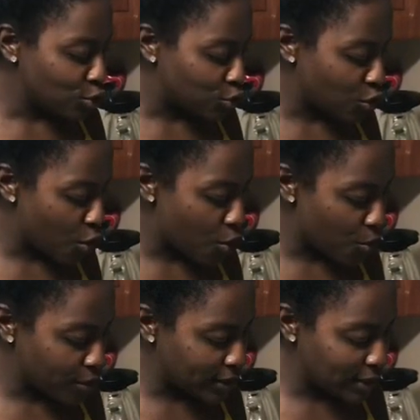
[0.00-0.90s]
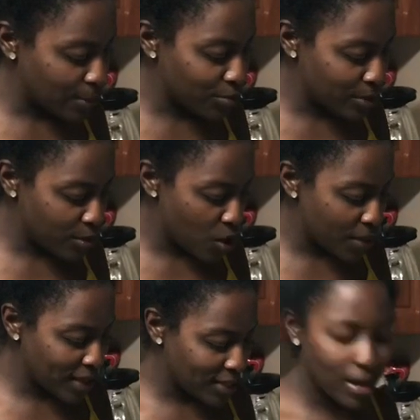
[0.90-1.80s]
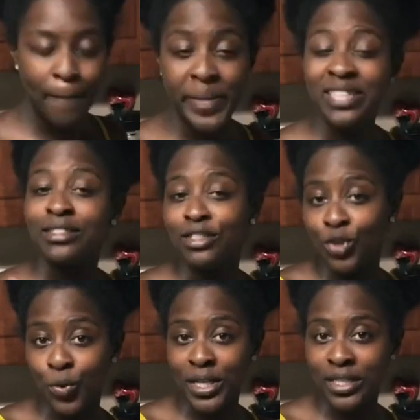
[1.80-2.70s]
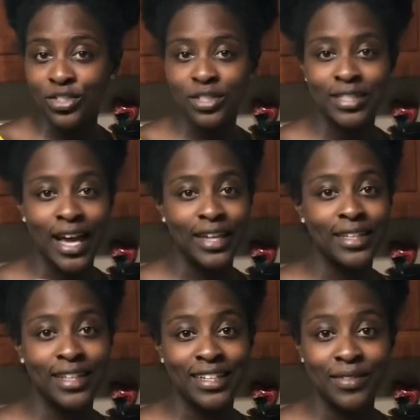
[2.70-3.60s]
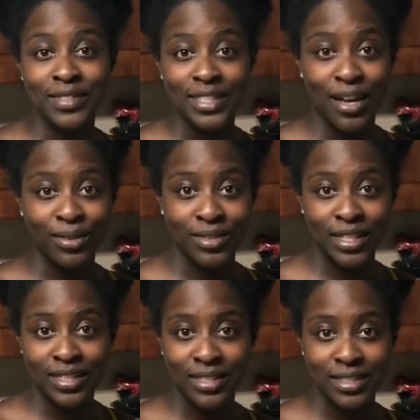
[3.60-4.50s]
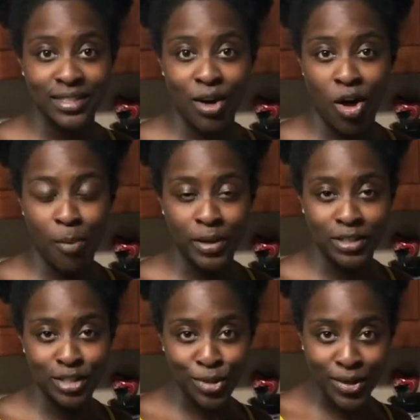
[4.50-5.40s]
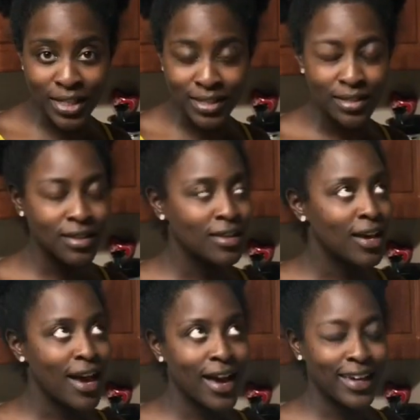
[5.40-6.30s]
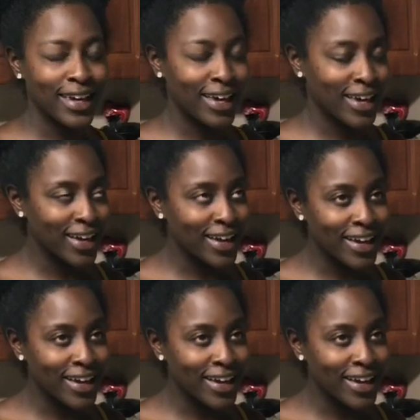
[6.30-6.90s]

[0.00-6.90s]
So this is the Primo in the pizza squeeze. Just the idea that it even sounds, it's called pizza squeeze, I can't.